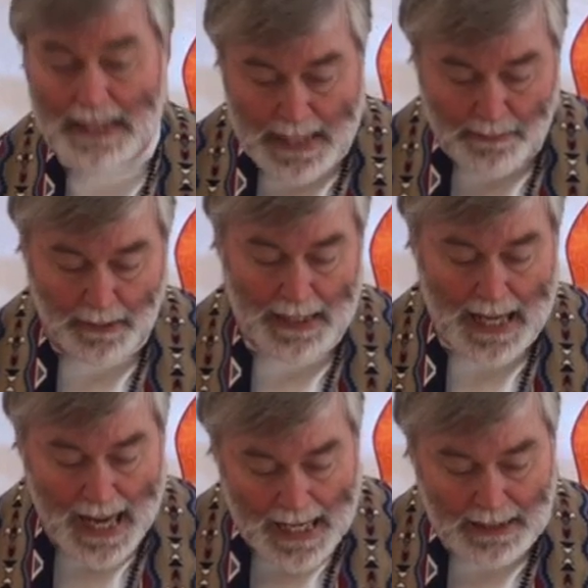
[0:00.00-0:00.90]

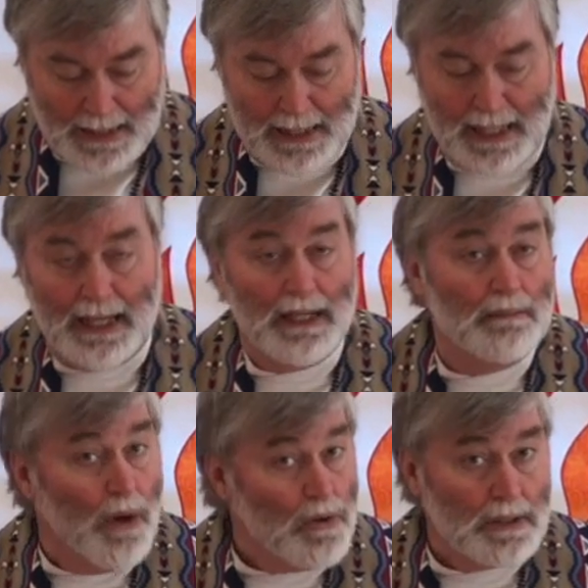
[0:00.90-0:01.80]
deeply alienated,
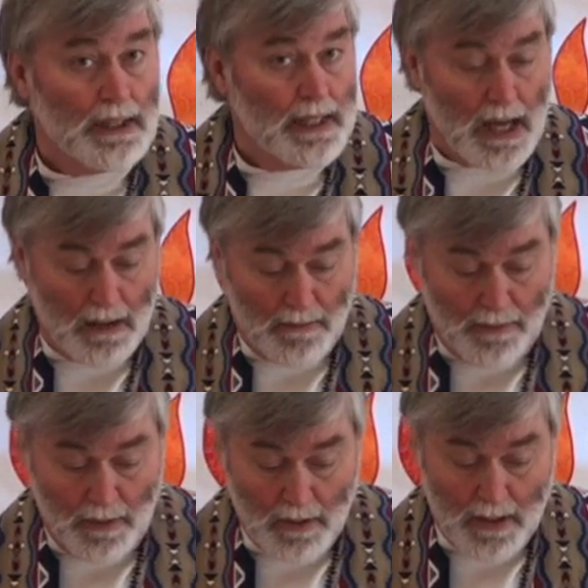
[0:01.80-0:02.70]
mostly young
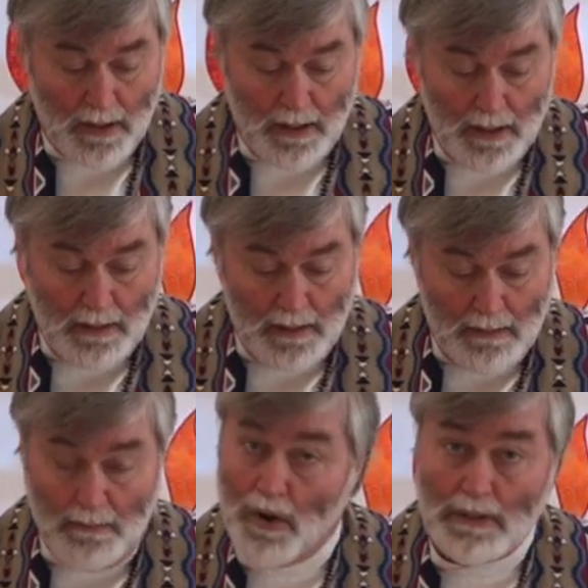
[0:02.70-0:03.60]
folk,
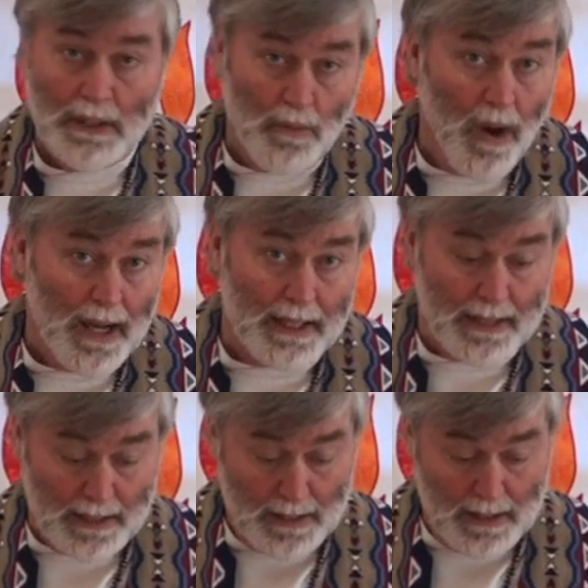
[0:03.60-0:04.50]
mostly white,